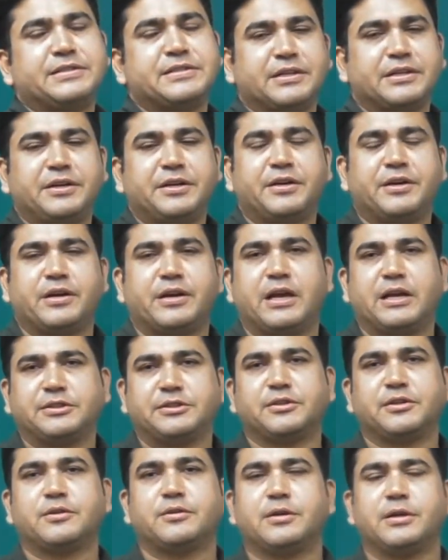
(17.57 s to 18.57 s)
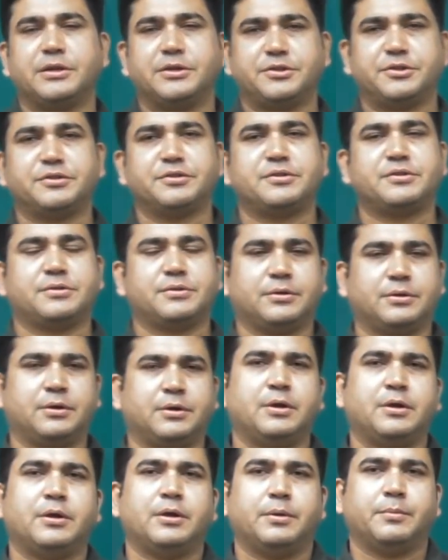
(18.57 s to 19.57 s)
International Relations,
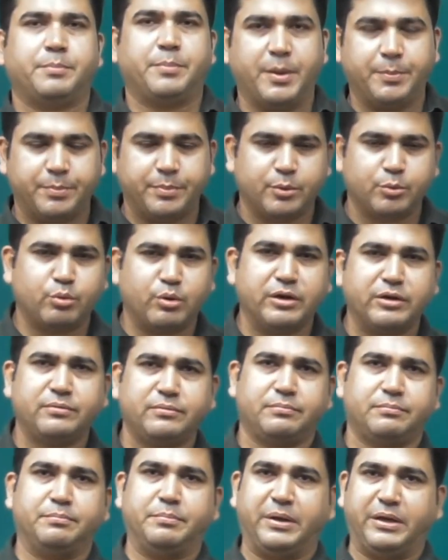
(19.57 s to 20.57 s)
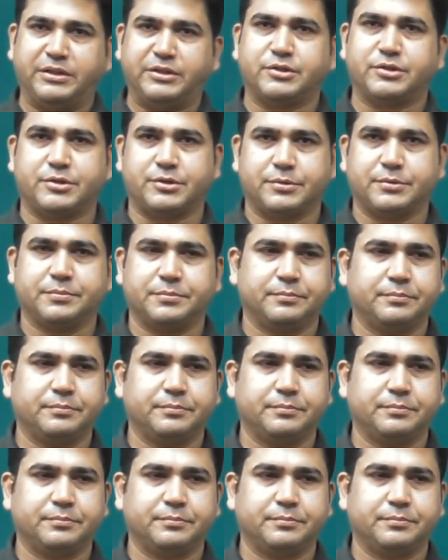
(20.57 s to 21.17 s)
paper 1, mains.